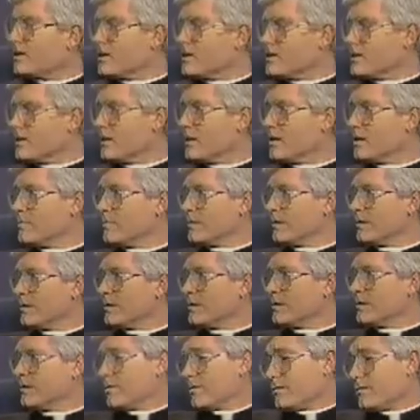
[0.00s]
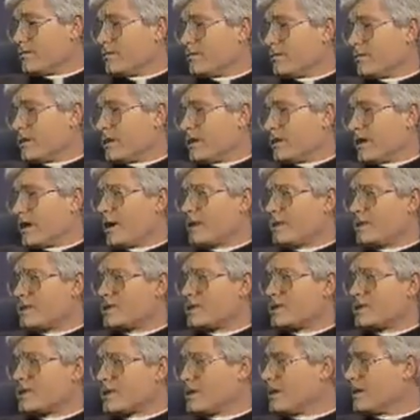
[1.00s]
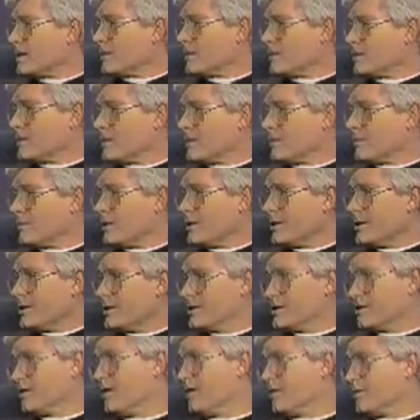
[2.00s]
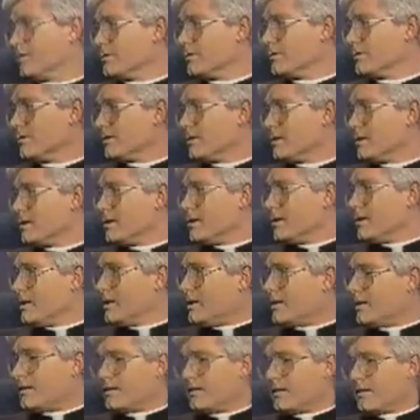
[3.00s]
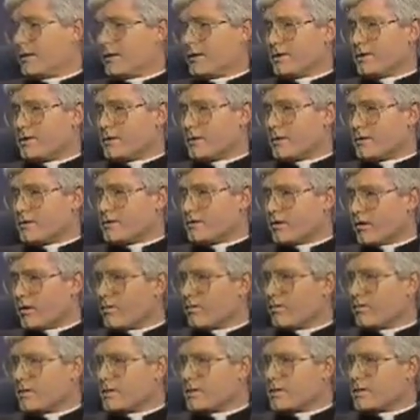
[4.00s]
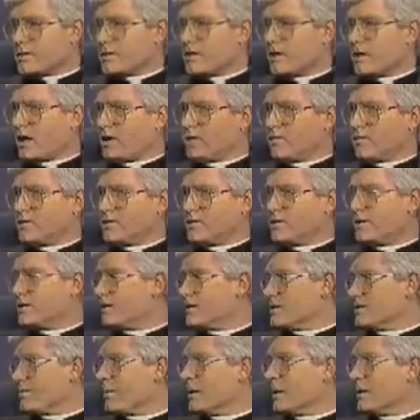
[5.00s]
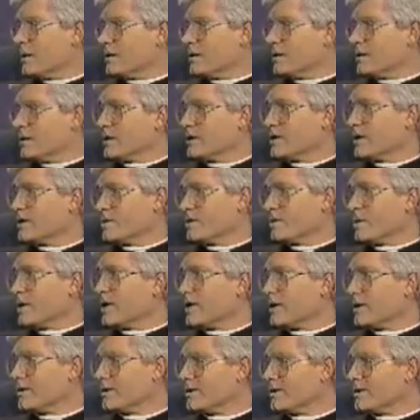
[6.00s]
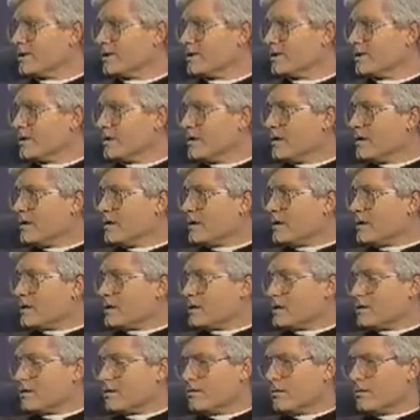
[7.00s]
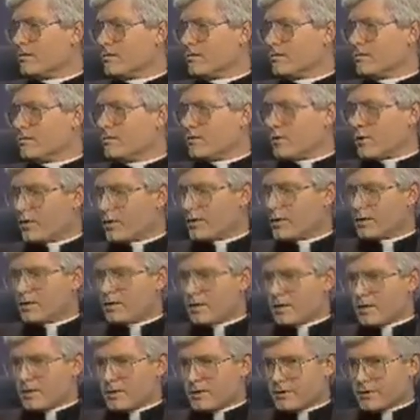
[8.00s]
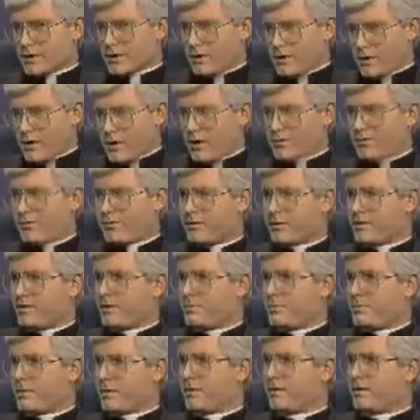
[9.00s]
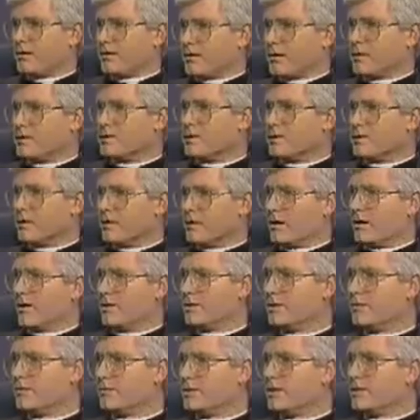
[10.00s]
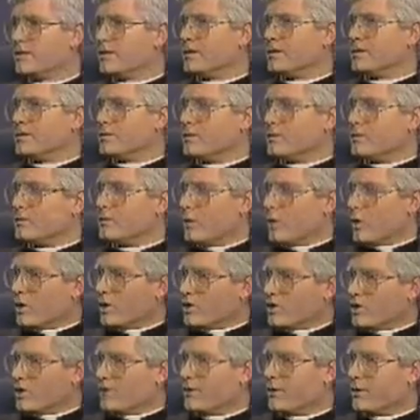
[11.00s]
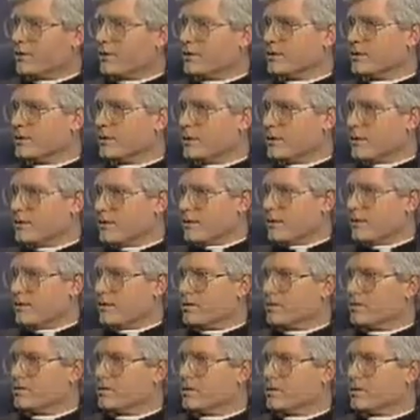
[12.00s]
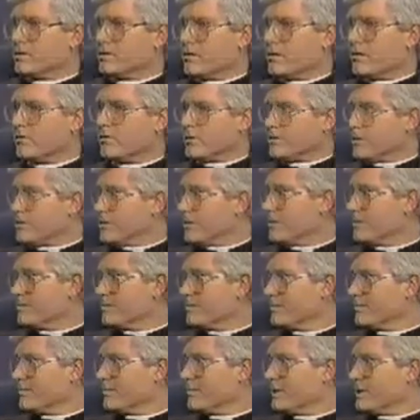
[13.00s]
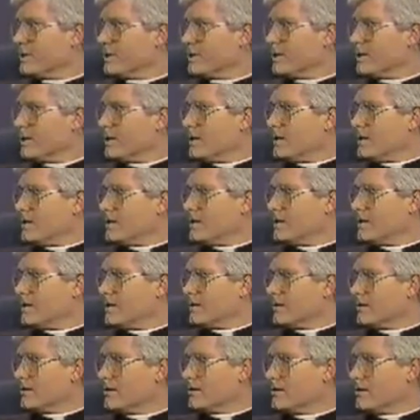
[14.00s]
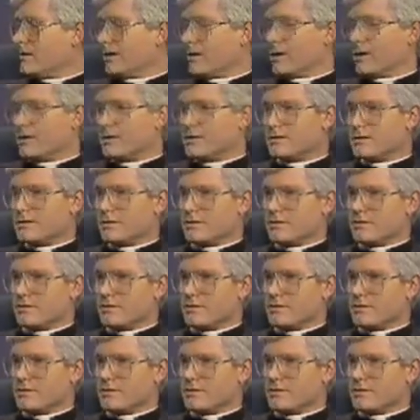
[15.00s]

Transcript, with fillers: is done about it, what happens the second time he hears no? It's, it's already established in his mind that it doesn't mean anything. So the more, the oftener a parent lets it go, the more difficult it is going to be to overcome that, uh,